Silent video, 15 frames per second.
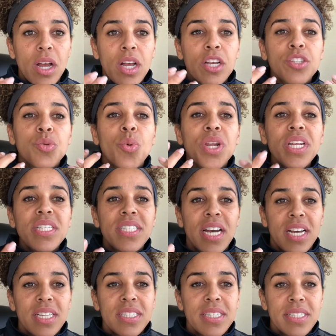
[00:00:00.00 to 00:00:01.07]
Because what it
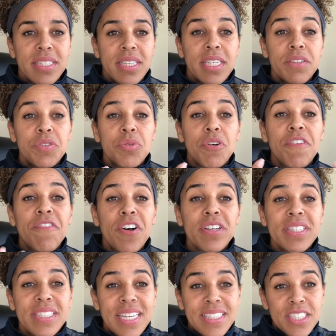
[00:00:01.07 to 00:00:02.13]
does is it gives you a
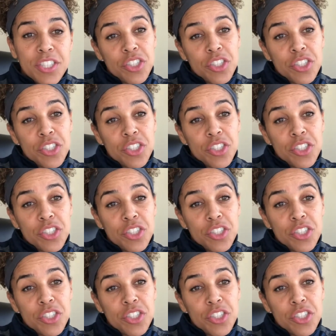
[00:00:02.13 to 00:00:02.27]
false sense